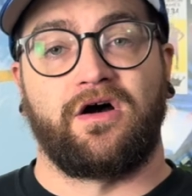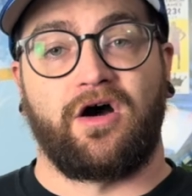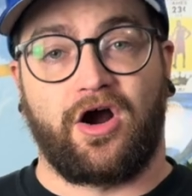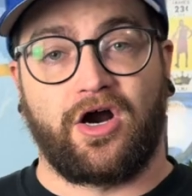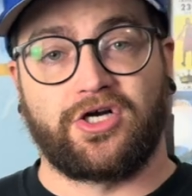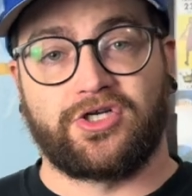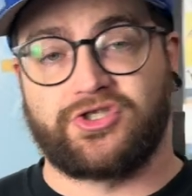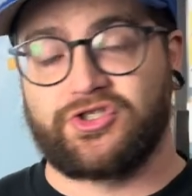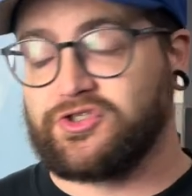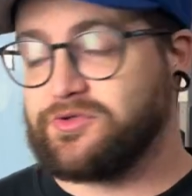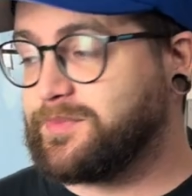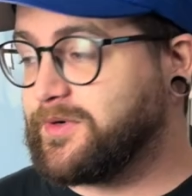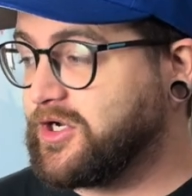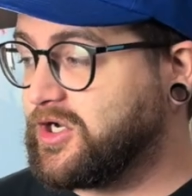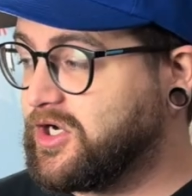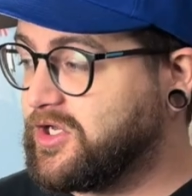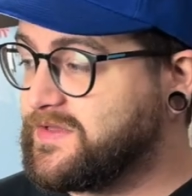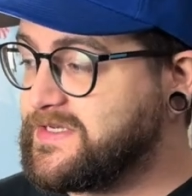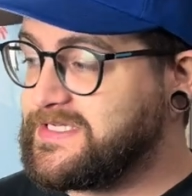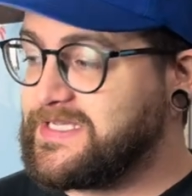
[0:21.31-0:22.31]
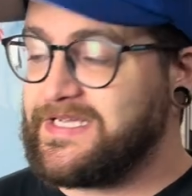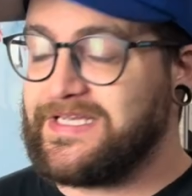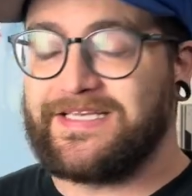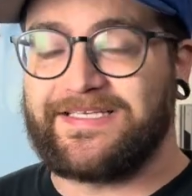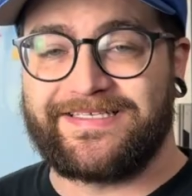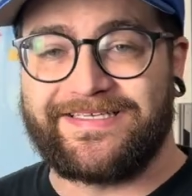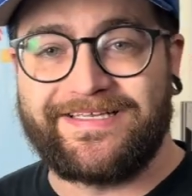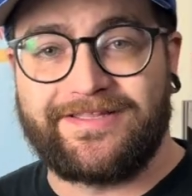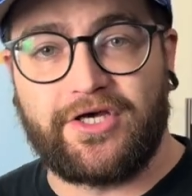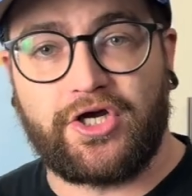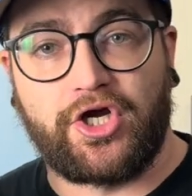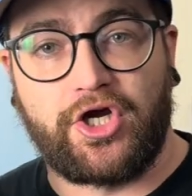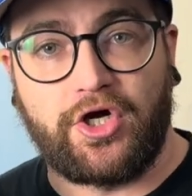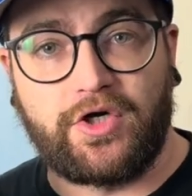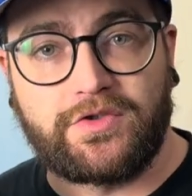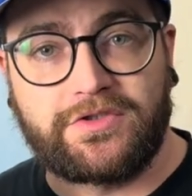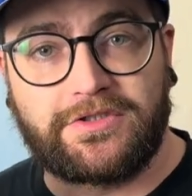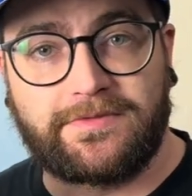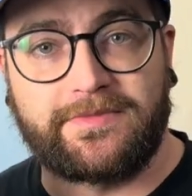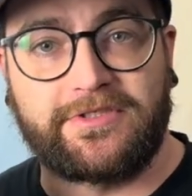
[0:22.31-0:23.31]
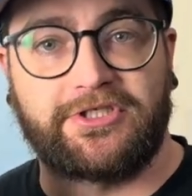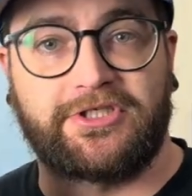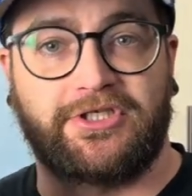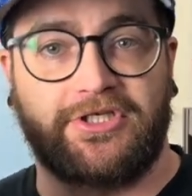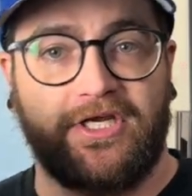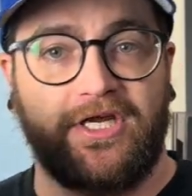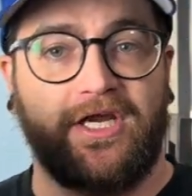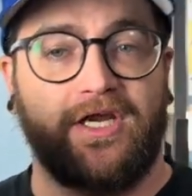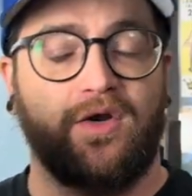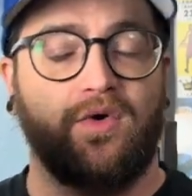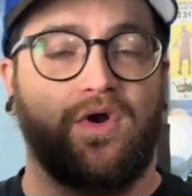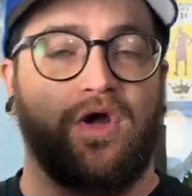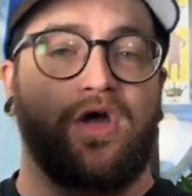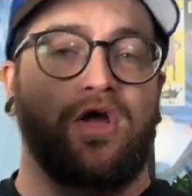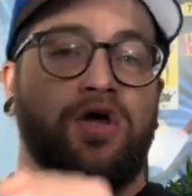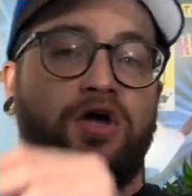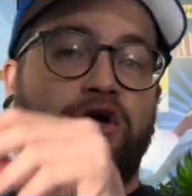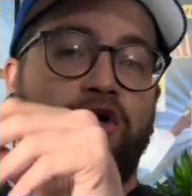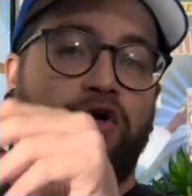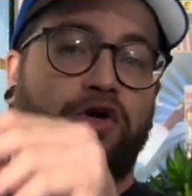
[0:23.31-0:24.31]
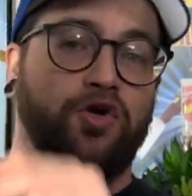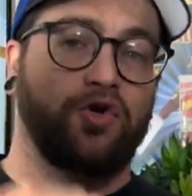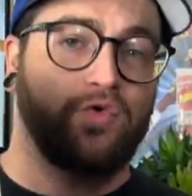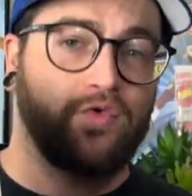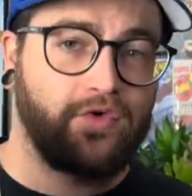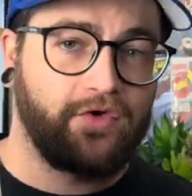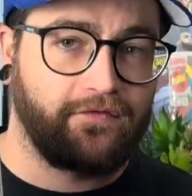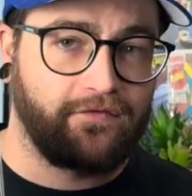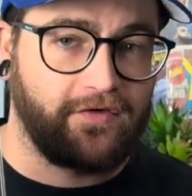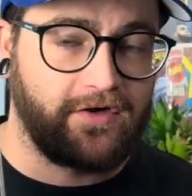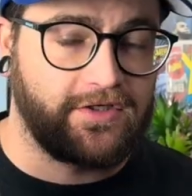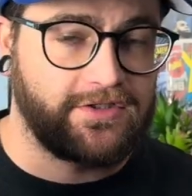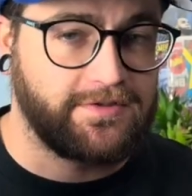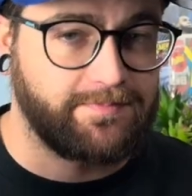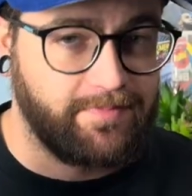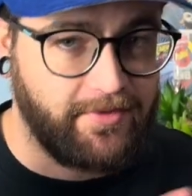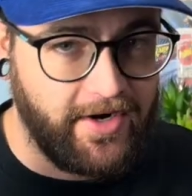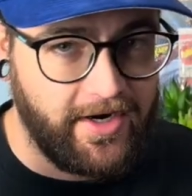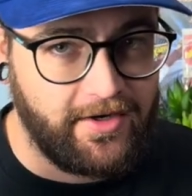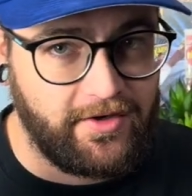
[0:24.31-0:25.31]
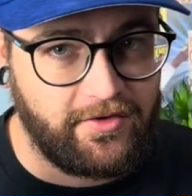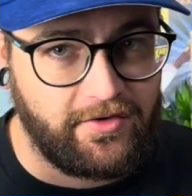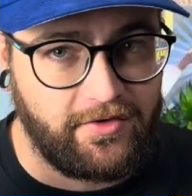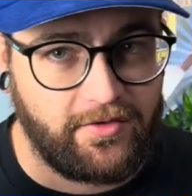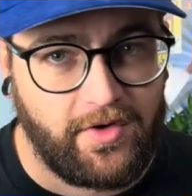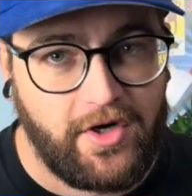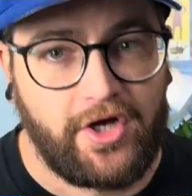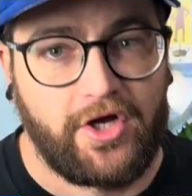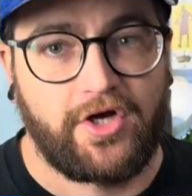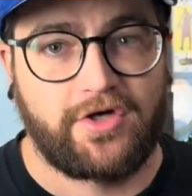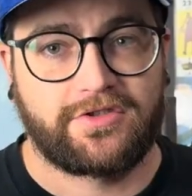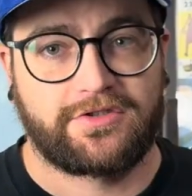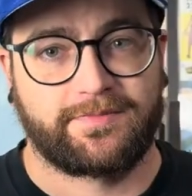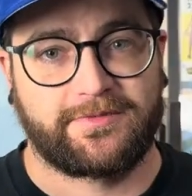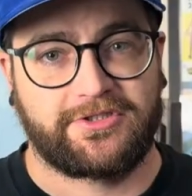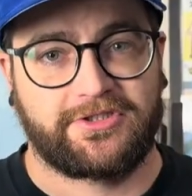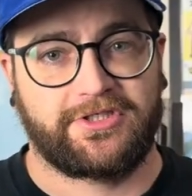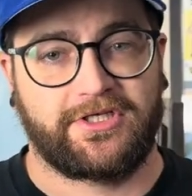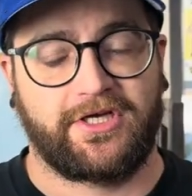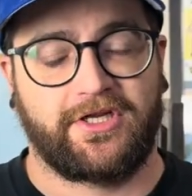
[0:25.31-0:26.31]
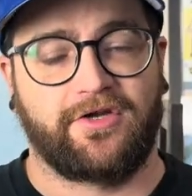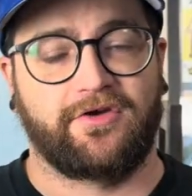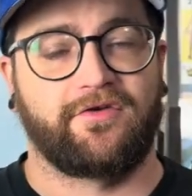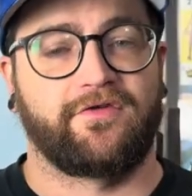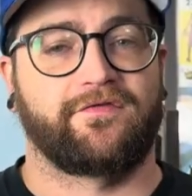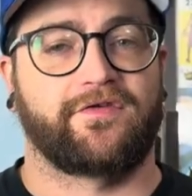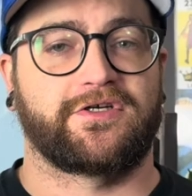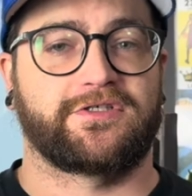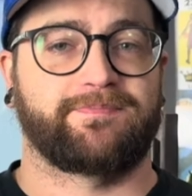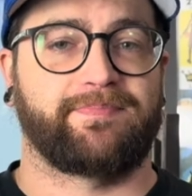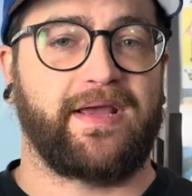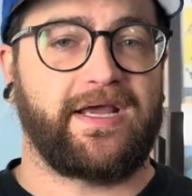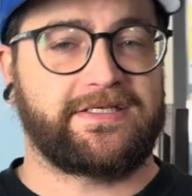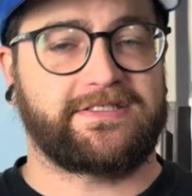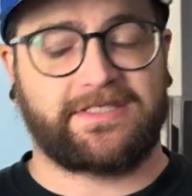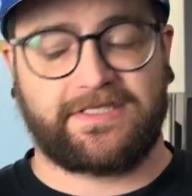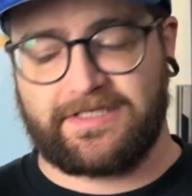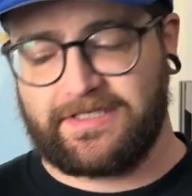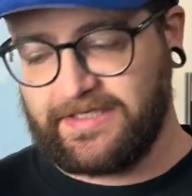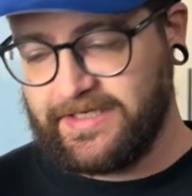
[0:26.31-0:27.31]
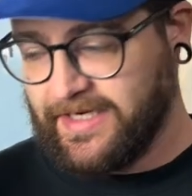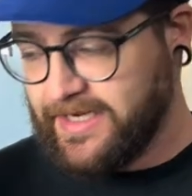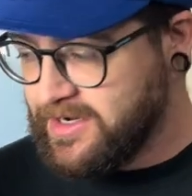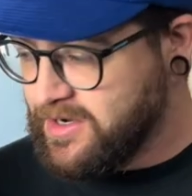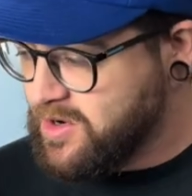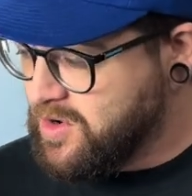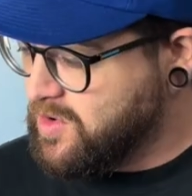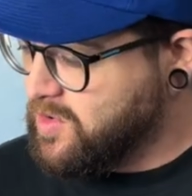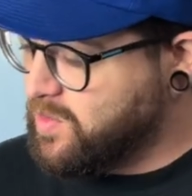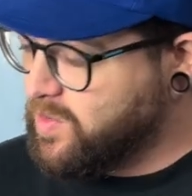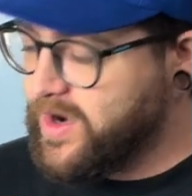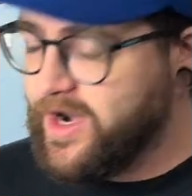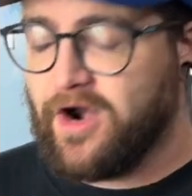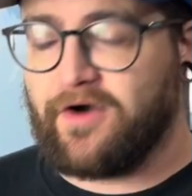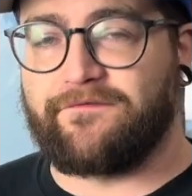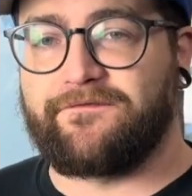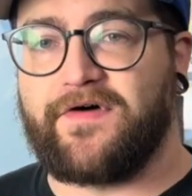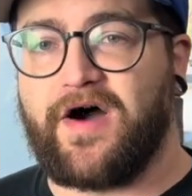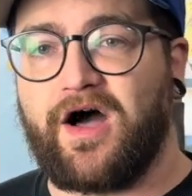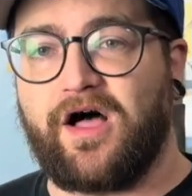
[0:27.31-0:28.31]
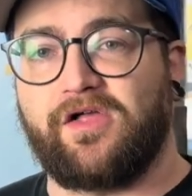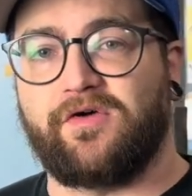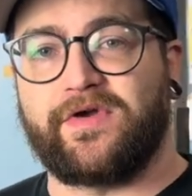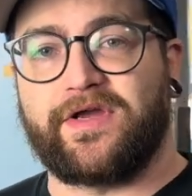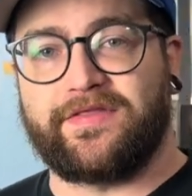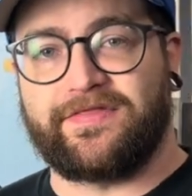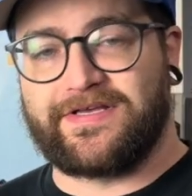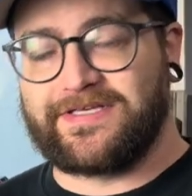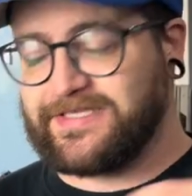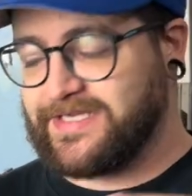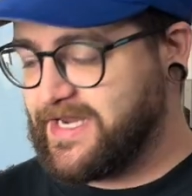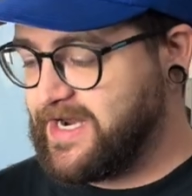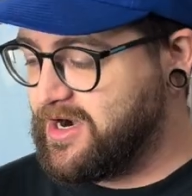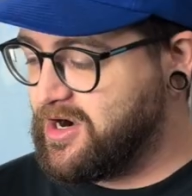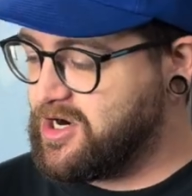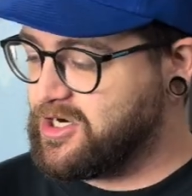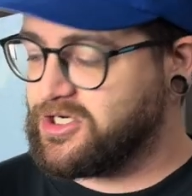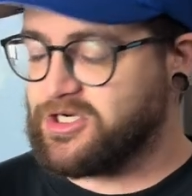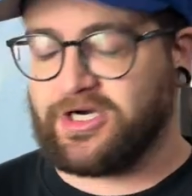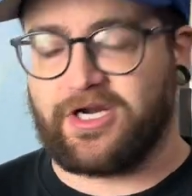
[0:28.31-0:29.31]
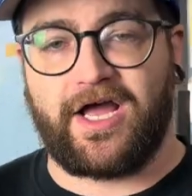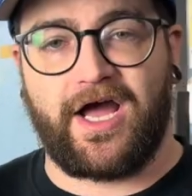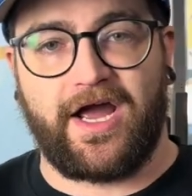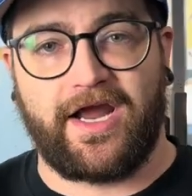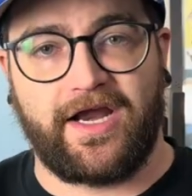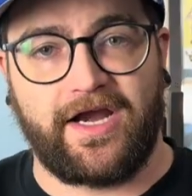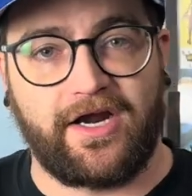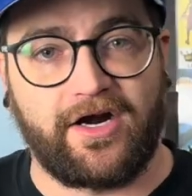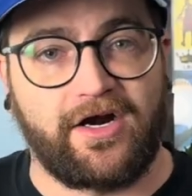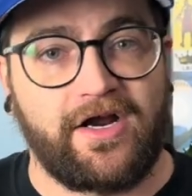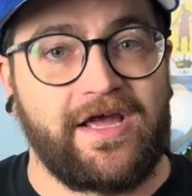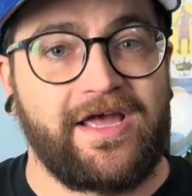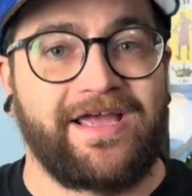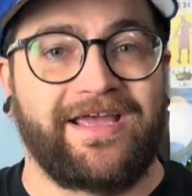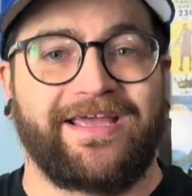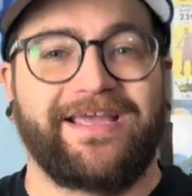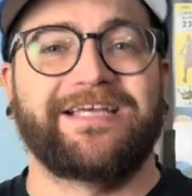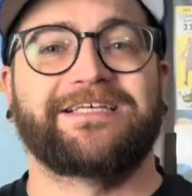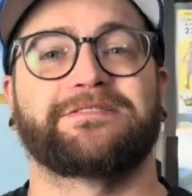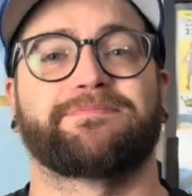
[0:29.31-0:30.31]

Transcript: Art's super good. This is in the Ghost Machine universe, brand new Ghost Machine universe. Basically, we are following this character, Geiger. He is